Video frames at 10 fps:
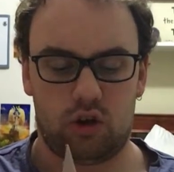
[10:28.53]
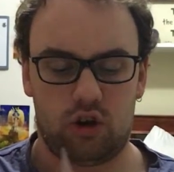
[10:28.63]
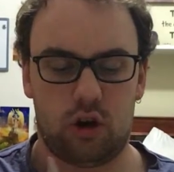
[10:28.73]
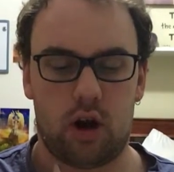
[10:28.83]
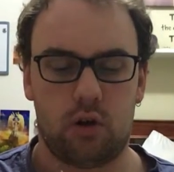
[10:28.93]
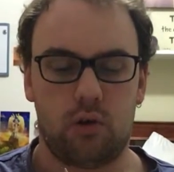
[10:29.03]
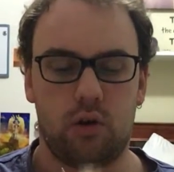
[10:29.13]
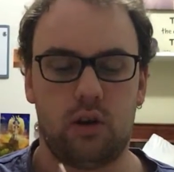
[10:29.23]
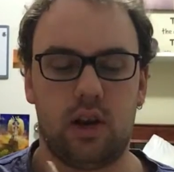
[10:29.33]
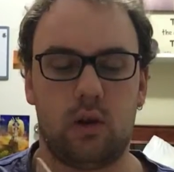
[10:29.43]
childhood
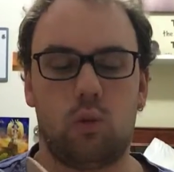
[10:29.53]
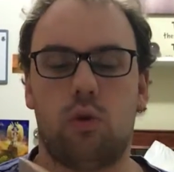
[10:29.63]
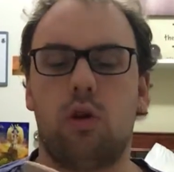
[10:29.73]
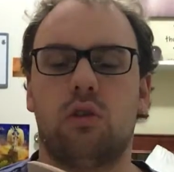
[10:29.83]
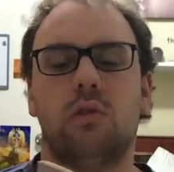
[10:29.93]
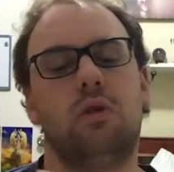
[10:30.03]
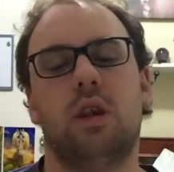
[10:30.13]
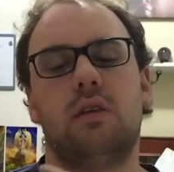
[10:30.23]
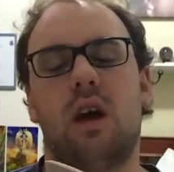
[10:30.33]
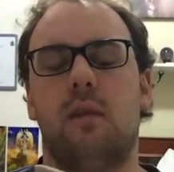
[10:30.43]
and well, not
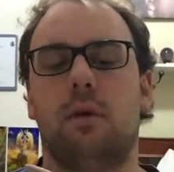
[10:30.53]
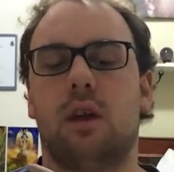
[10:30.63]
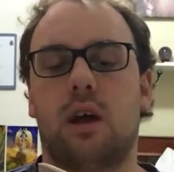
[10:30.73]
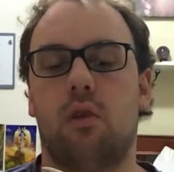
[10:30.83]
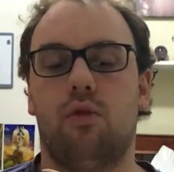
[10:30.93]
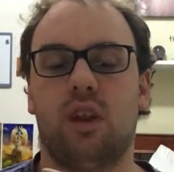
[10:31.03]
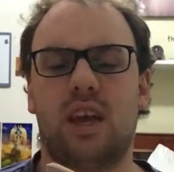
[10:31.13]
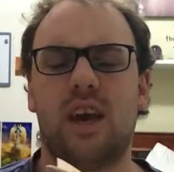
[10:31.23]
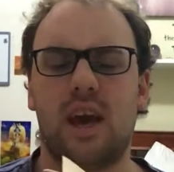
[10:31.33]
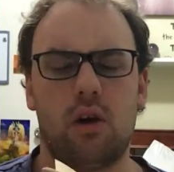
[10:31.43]
really sad, but like a really
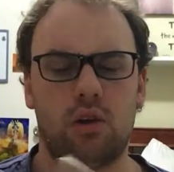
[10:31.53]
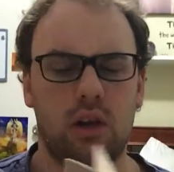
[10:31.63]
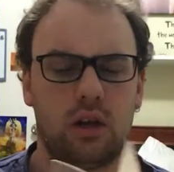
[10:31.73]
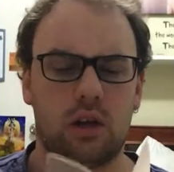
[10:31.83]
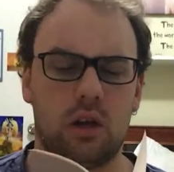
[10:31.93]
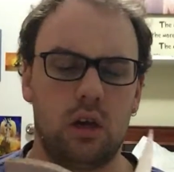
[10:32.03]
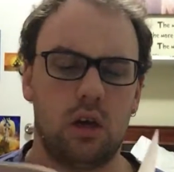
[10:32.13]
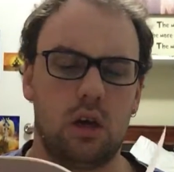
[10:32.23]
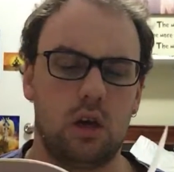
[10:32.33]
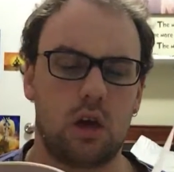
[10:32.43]
chaotic
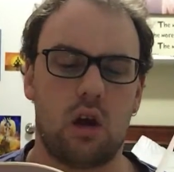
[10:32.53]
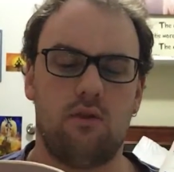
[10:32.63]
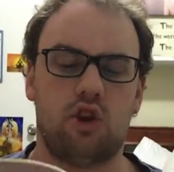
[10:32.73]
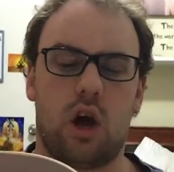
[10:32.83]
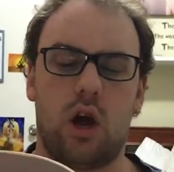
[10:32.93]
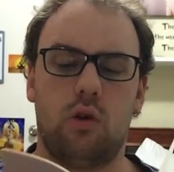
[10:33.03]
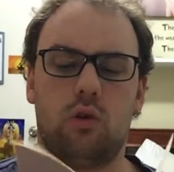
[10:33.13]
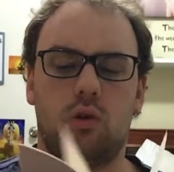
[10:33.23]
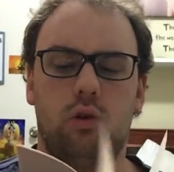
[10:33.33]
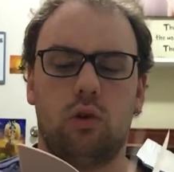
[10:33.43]
kind of
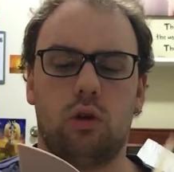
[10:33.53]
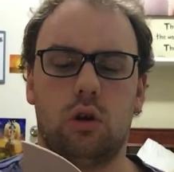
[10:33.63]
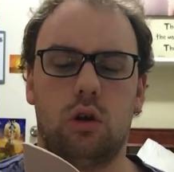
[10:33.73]
childhood